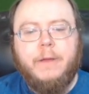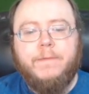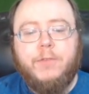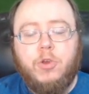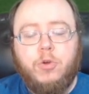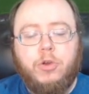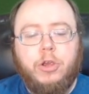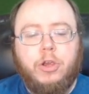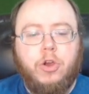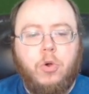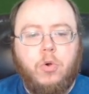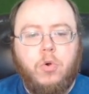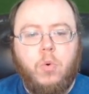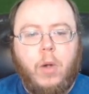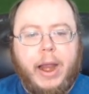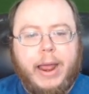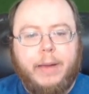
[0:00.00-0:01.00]
you can go
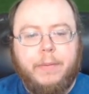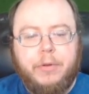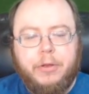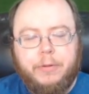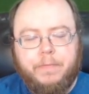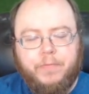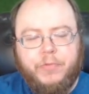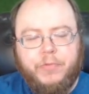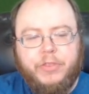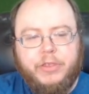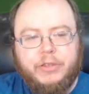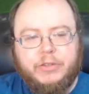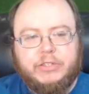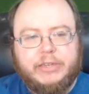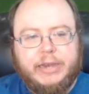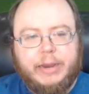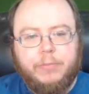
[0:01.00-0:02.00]
grab this
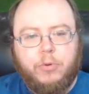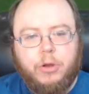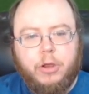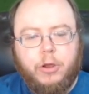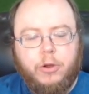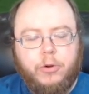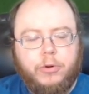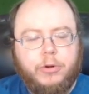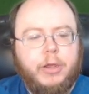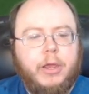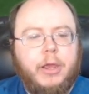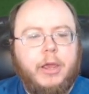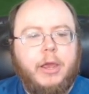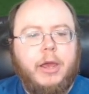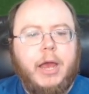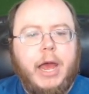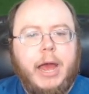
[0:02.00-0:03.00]
sample code
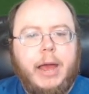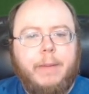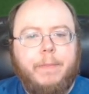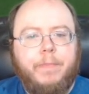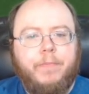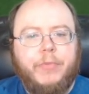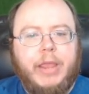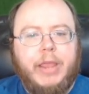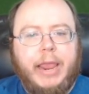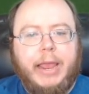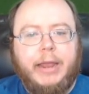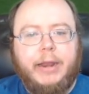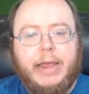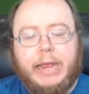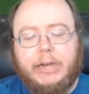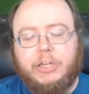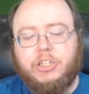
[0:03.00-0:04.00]

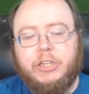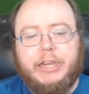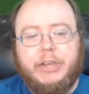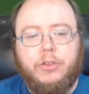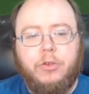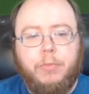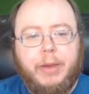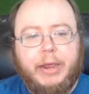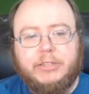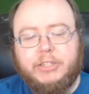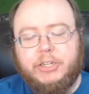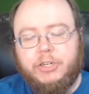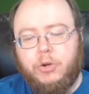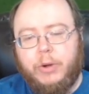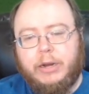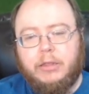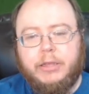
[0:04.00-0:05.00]
and actually either paste it
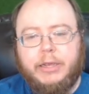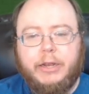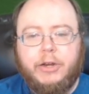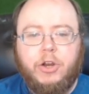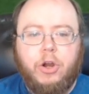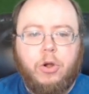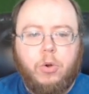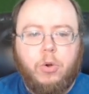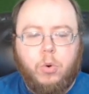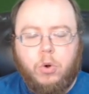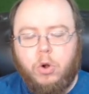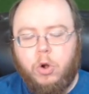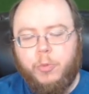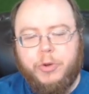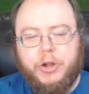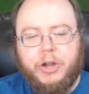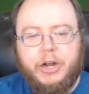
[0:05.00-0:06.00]
directly in here or
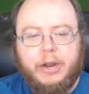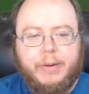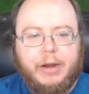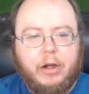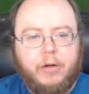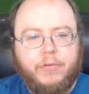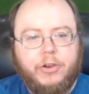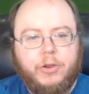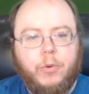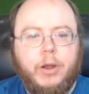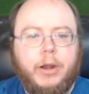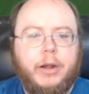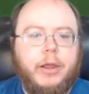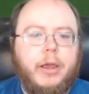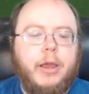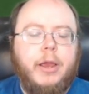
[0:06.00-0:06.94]
open it up however you want.